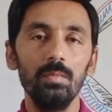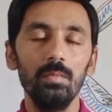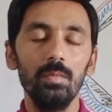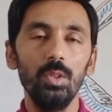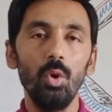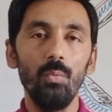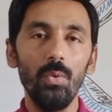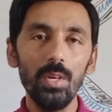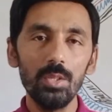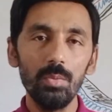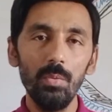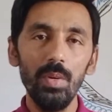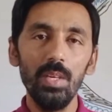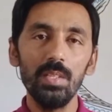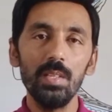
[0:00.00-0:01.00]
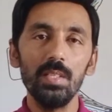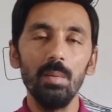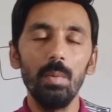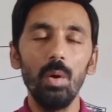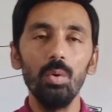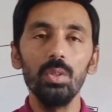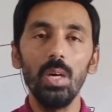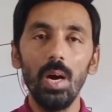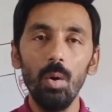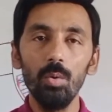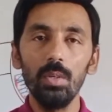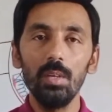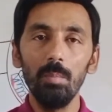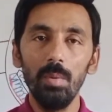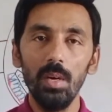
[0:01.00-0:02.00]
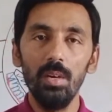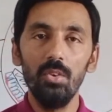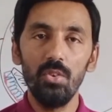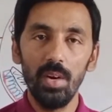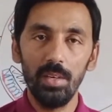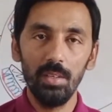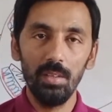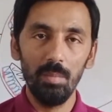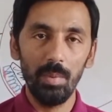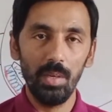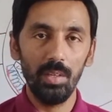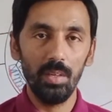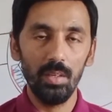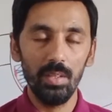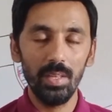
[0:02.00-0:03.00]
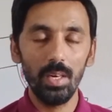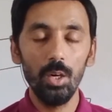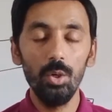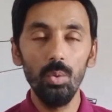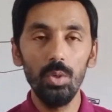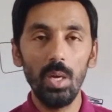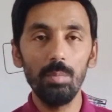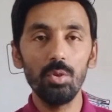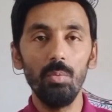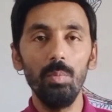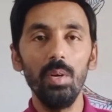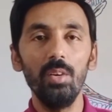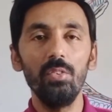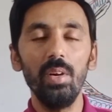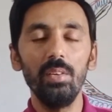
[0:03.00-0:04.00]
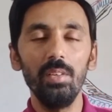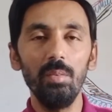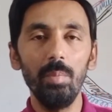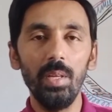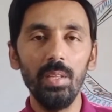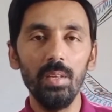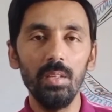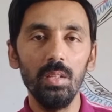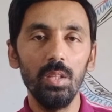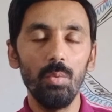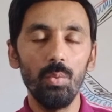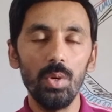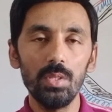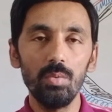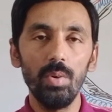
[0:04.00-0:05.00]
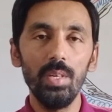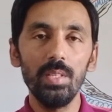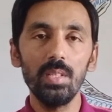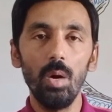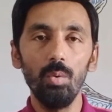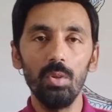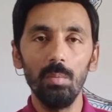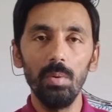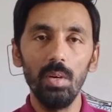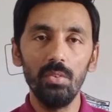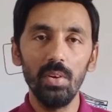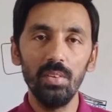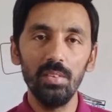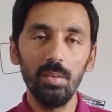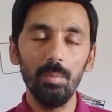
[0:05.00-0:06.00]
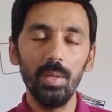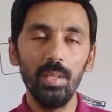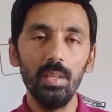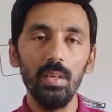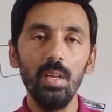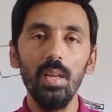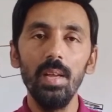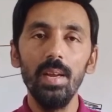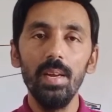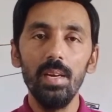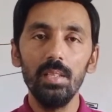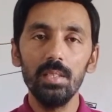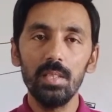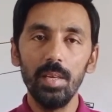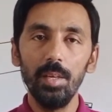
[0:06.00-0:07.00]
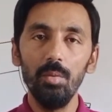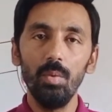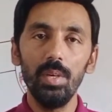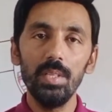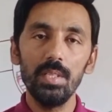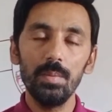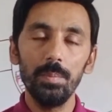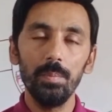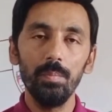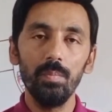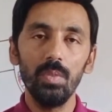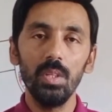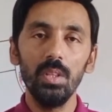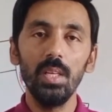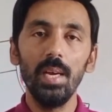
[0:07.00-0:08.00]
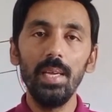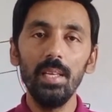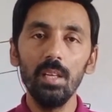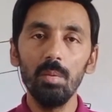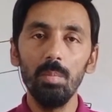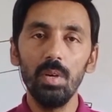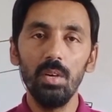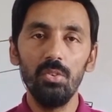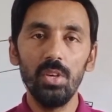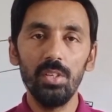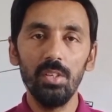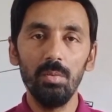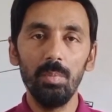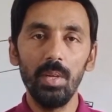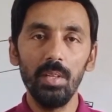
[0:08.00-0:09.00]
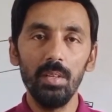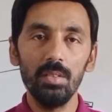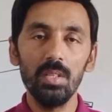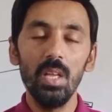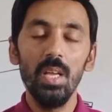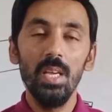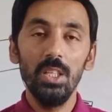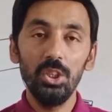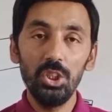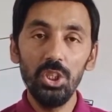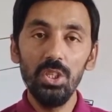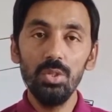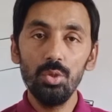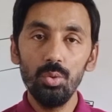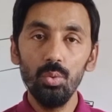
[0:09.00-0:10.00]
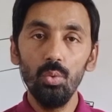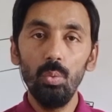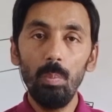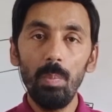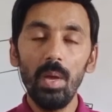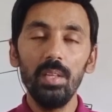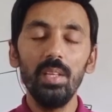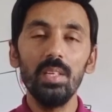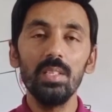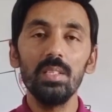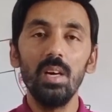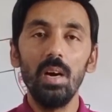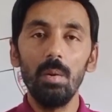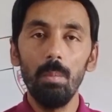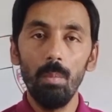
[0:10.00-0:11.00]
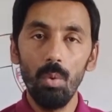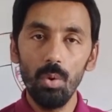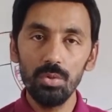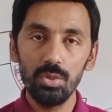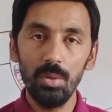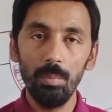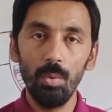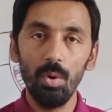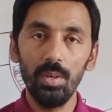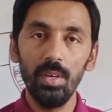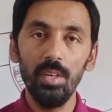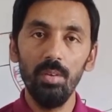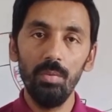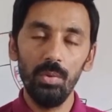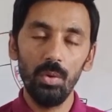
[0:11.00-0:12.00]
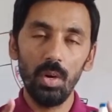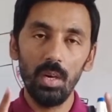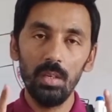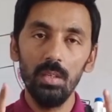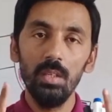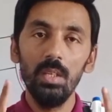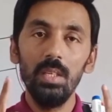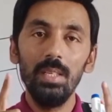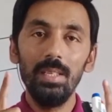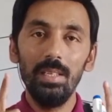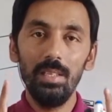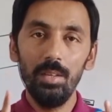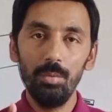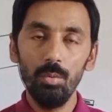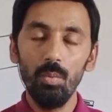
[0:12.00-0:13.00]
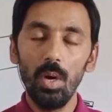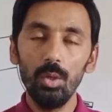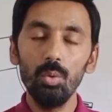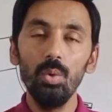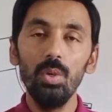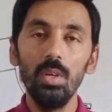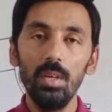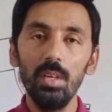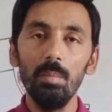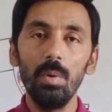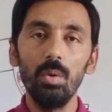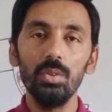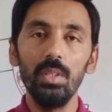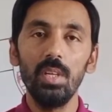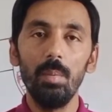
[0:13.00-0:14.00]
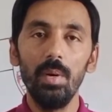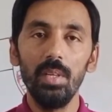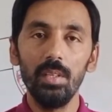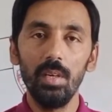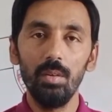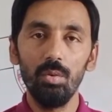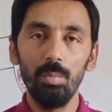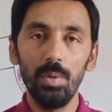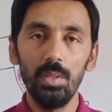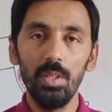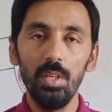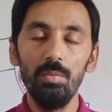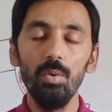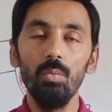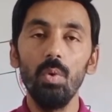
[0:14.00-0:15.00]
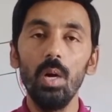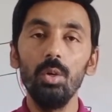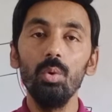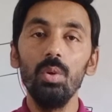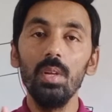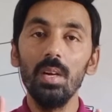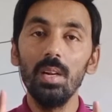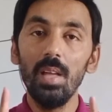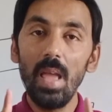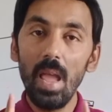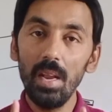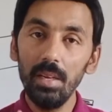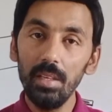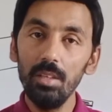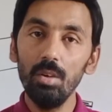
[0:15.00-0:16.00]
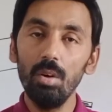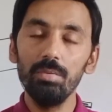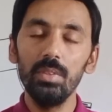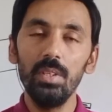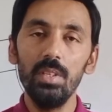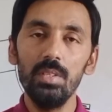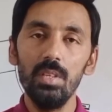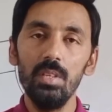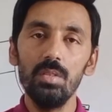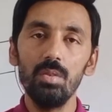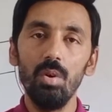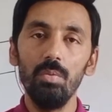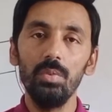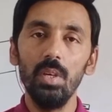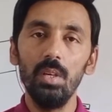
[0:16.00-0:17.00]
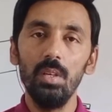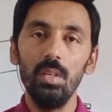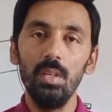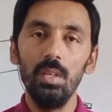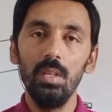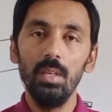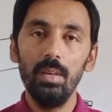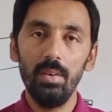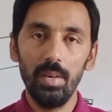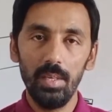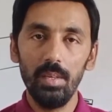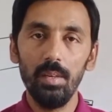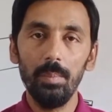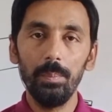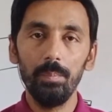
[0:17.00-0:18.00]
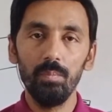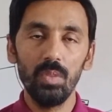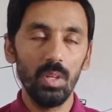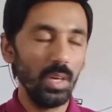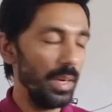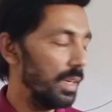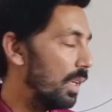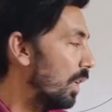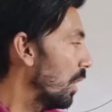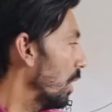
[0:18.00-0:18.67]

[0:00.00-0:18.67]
Now first we will discuss about the outer blood retinal barrier. There are two types of blood retinal barrier. The first one is outer blood retinal barrier and the second one is the inner blood retinal barriers. These two barriers are most important if you want to learn about the diabetic retinopathy, if you want to learn any of the disease of the retina, right?